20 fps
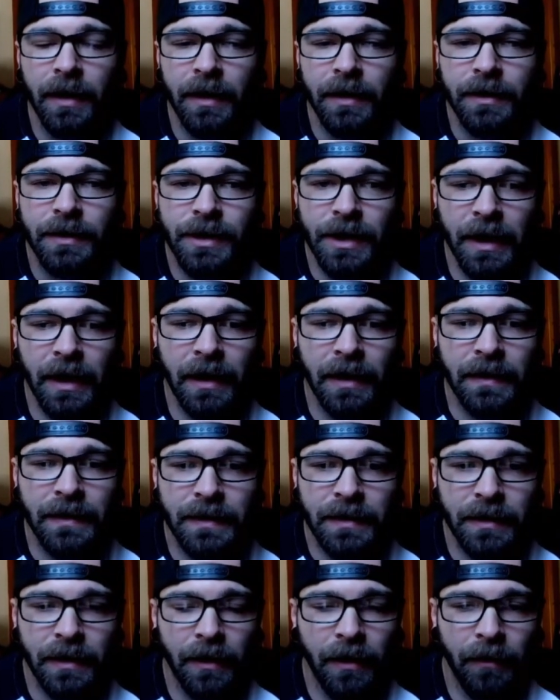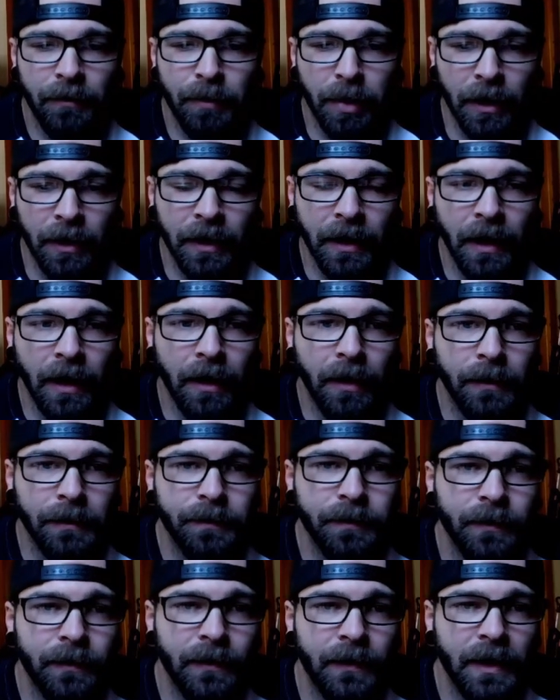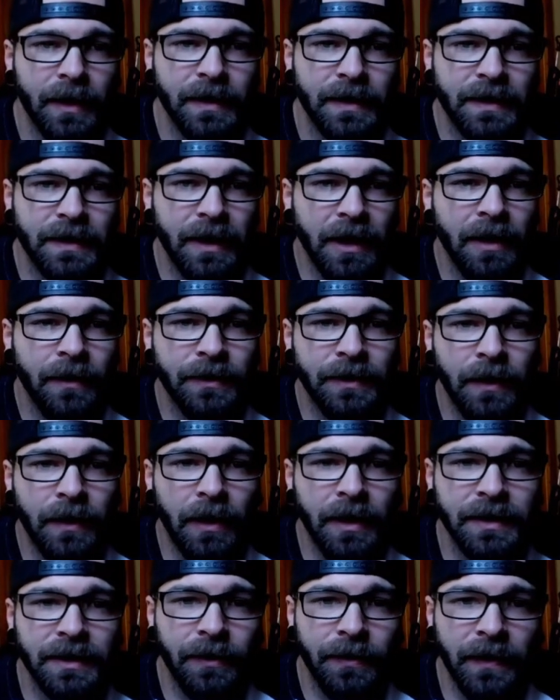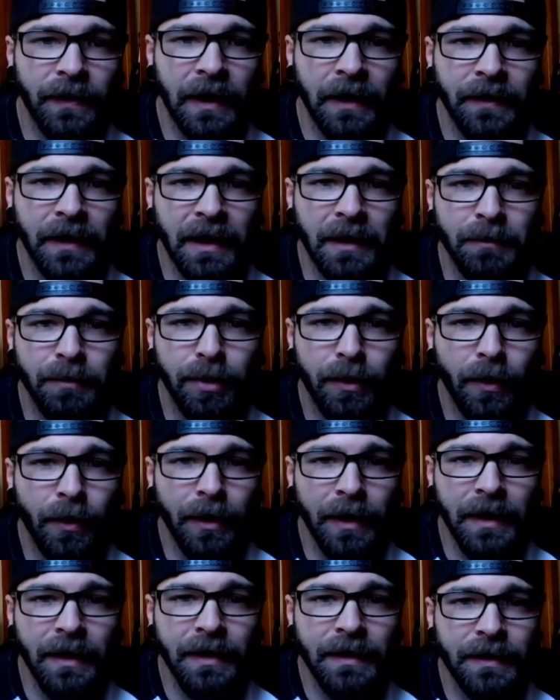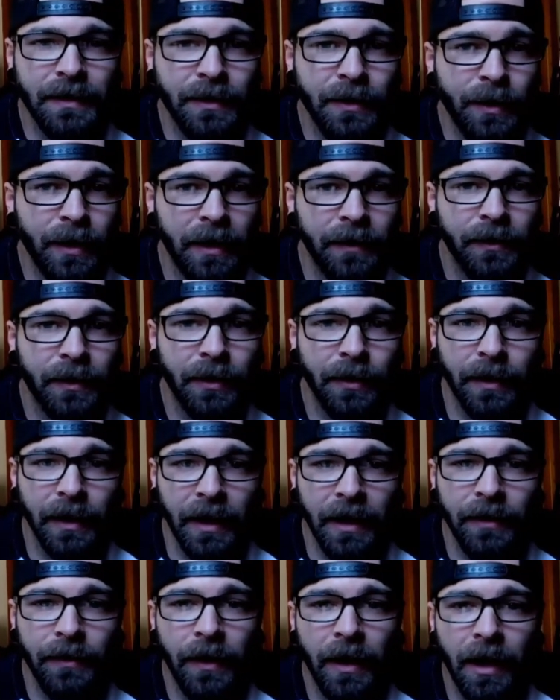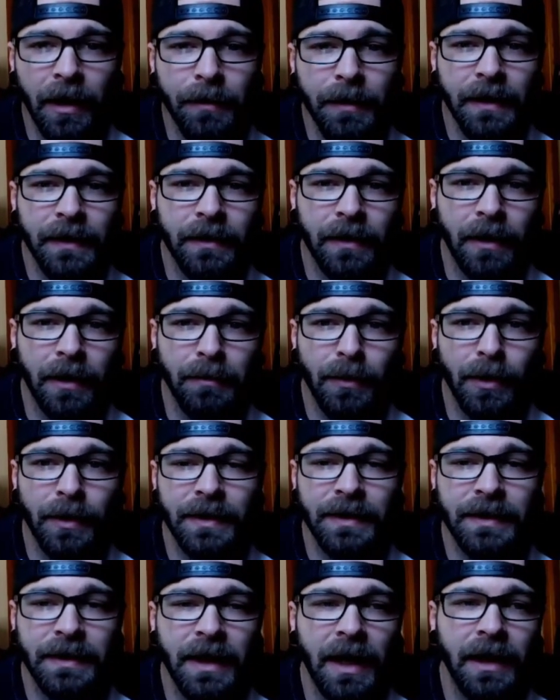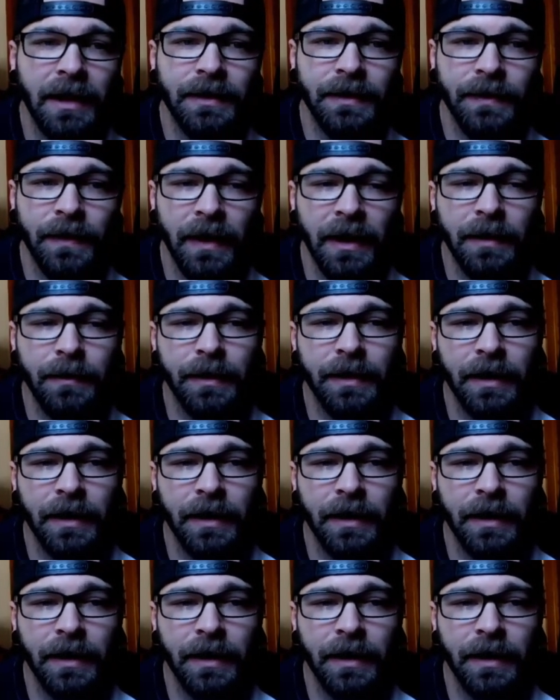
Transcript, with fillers: chance of burning out. Study has also found that employees who have creative hobbies are more satisfied with